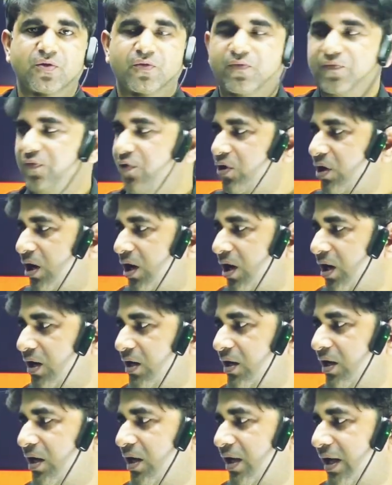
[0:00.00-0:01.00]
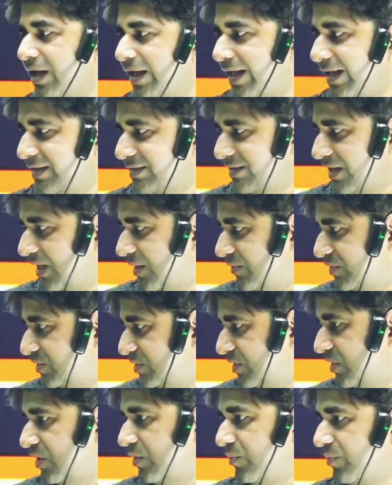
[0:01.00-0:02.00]
for our exams
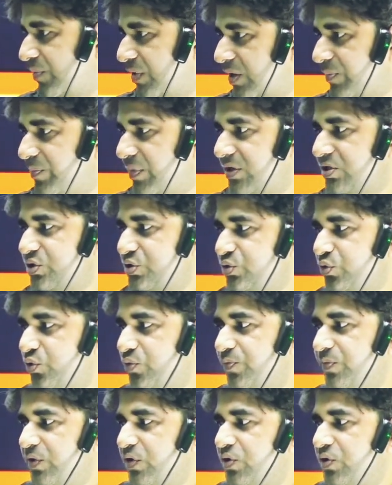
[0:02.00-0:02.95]
purpose too.